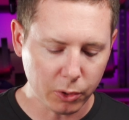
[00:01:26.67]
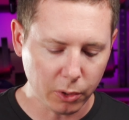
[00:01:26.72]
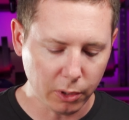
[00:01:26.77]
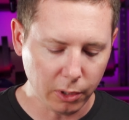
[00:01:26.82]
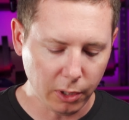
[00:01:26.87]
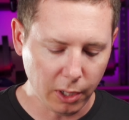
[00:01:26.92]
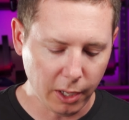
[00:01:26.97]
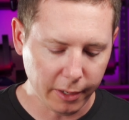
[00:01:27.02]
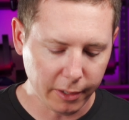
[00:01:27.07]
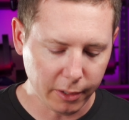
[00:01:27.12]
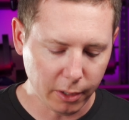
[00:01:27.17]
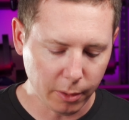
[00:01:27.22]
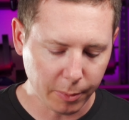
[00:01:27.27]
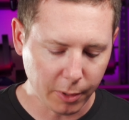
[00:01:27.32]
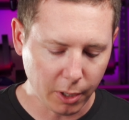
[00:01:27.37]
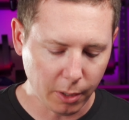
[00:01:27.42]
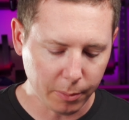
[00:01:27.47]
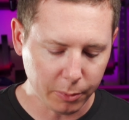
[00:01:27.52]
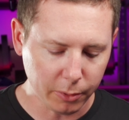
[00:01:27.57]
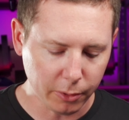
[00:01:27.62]
going to line up a
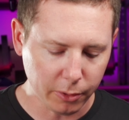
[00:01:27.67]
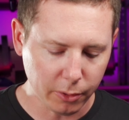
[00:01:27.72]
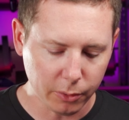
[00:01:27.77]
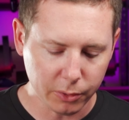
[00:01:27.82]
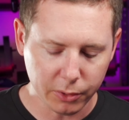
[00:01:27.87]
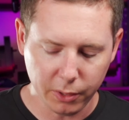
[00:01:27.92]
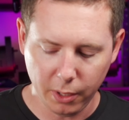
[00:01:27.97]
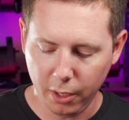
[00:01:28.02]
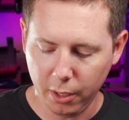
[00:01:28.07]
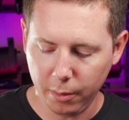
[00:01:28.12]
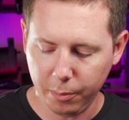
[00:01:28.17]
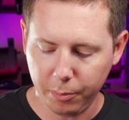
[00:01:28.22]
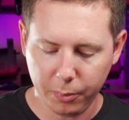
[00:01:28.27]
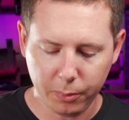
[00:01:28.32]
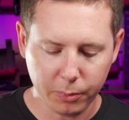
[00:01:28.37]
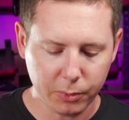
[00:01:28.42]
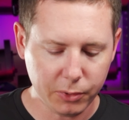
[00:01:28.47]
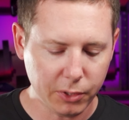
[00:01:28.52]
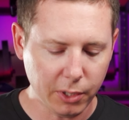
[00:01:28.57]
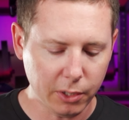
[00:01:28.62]
couple of those up,
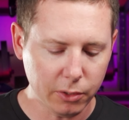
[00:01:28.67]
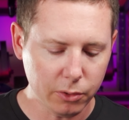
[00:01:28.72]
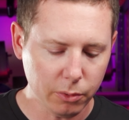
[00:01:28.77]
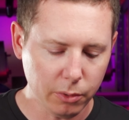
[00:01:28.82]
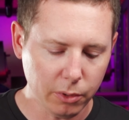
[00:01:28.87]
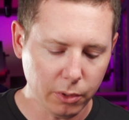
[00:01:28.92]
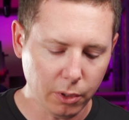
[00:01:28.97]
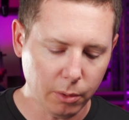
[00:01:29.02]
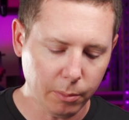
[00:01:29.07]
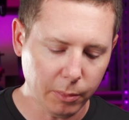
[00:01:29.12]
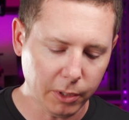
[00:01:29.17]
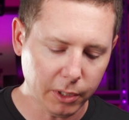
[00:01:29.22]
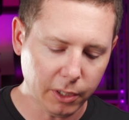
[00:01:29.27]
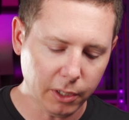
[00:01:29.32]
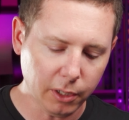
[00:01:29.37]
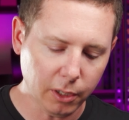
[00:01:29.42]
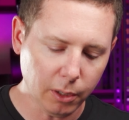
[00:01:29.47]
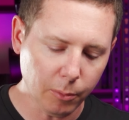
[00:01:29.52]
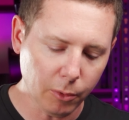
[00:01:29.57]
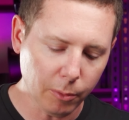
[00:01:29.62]
center it on my
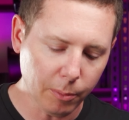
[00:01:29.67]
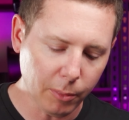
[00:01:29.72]
camera